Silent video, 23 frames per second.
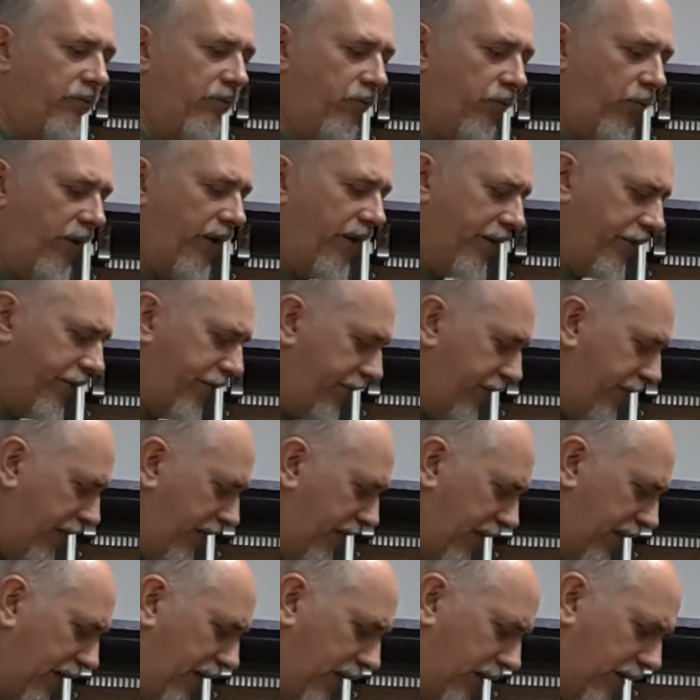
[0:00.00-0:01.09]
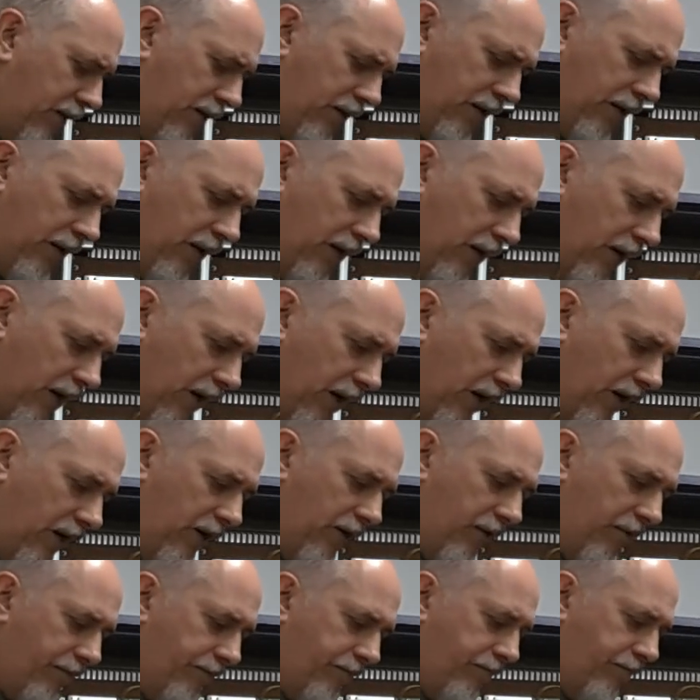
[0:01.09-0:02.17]
with the
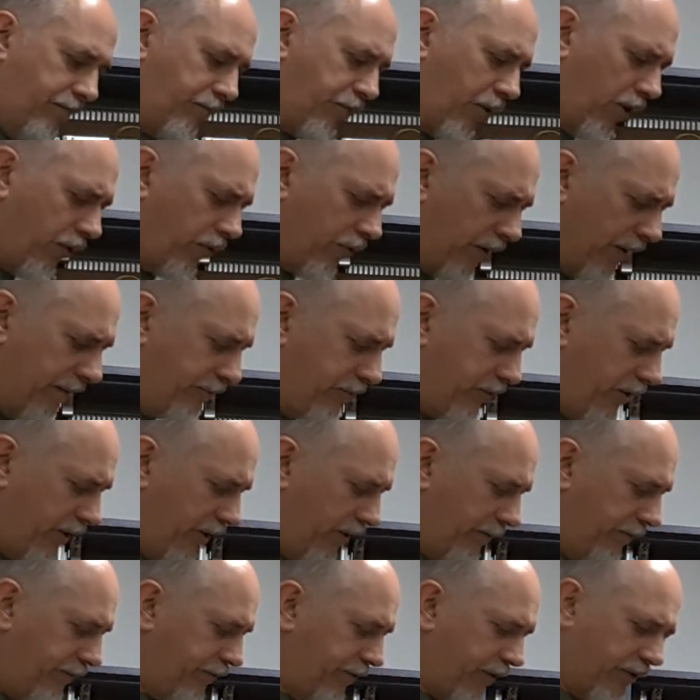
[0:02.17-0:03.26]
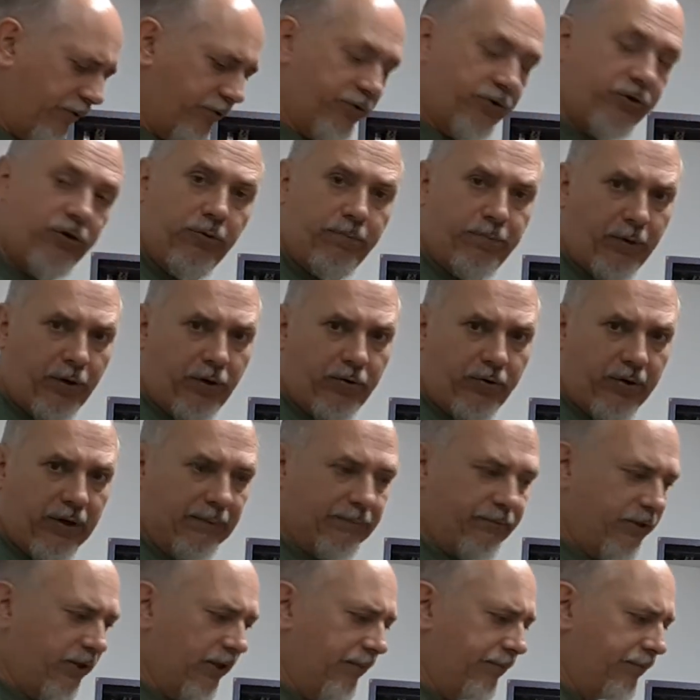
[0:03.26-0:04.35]
program chips. There's two
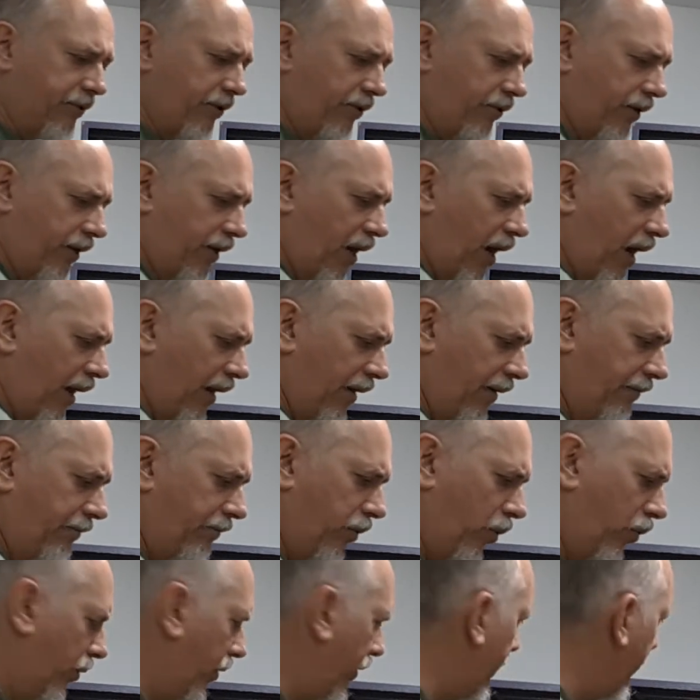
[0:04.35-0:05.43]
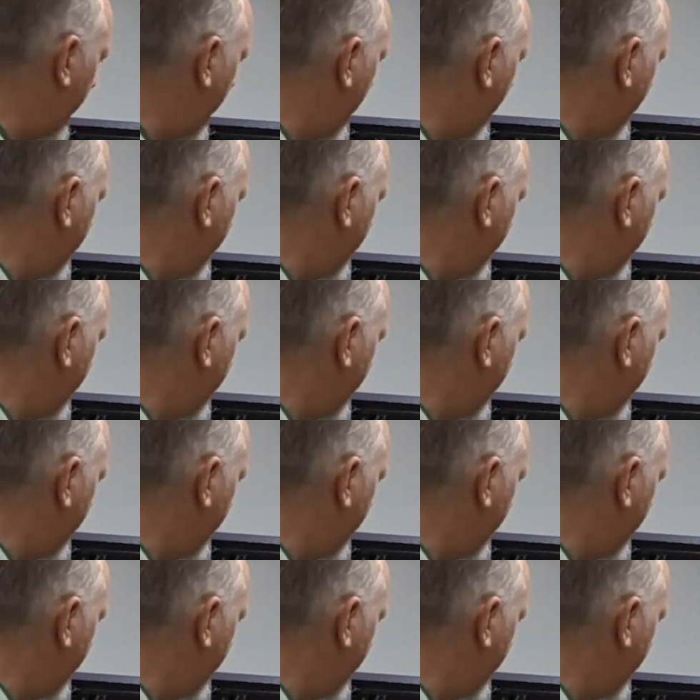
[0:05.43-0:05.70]
program chips on the Gottlieb board.